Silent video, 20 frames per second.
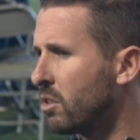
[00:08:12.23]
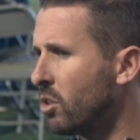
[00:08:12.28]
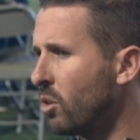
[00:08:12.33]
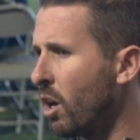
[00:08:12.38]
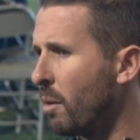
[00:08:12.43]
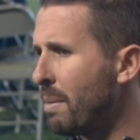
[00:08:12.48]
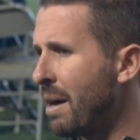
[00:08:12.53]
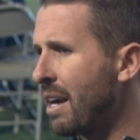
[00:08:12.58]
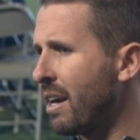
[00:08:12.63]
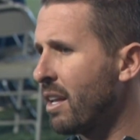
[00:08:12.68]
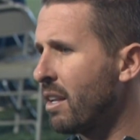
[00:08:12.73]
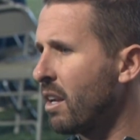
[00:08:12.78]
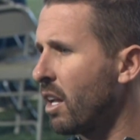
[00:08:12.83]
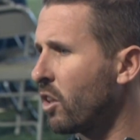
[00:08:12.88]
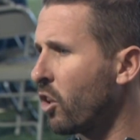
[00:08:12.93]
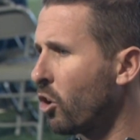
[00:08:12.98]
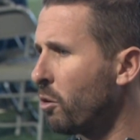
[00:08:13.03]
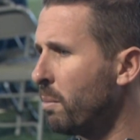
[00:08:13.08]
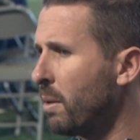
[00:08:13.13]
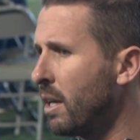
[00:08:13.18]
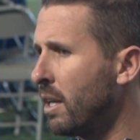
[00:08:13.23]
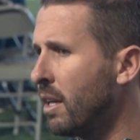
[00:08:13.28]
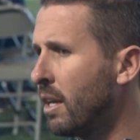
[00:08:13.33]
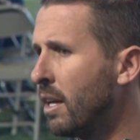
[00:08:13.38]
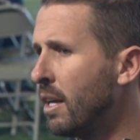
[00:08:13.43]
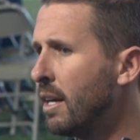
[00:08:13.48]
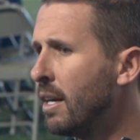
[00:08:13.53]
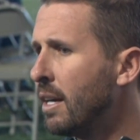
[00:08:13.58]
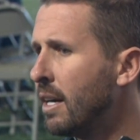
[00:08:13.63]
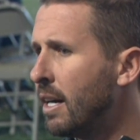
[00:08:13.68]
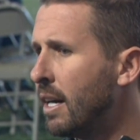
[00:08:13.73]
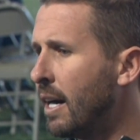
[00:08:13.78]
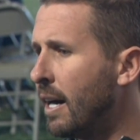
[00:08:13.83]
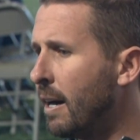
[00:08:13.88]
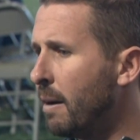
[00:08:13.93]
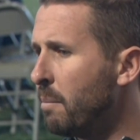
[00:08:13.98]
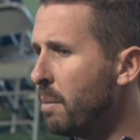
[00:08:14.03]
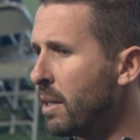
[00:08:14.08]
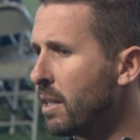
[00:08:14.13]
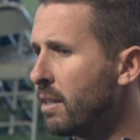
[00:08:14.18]
to about it a little bit,
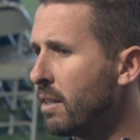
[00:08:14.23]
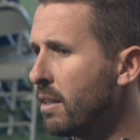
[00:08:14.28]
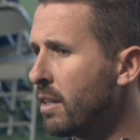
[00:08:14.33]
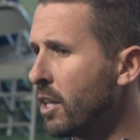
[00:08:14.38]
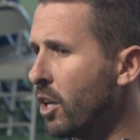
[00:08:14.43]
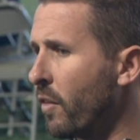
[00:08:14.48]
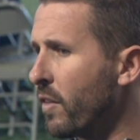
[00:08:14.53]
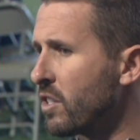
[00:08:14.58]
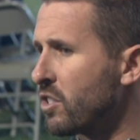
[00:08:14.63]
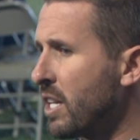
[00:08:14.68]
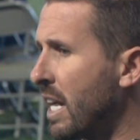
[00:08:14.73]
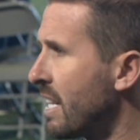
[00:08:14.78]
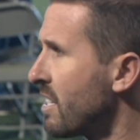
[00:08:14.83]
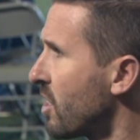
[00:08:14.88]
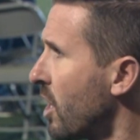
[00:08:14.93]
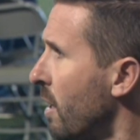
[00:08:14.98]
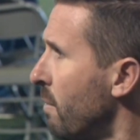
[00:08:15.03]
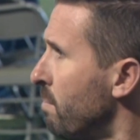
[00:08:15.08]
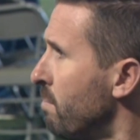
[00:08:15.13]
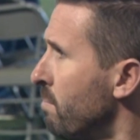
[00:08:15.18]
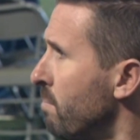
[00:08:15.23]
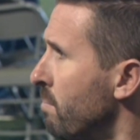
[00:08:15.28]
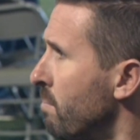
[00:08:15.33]
but, you know, this day has come.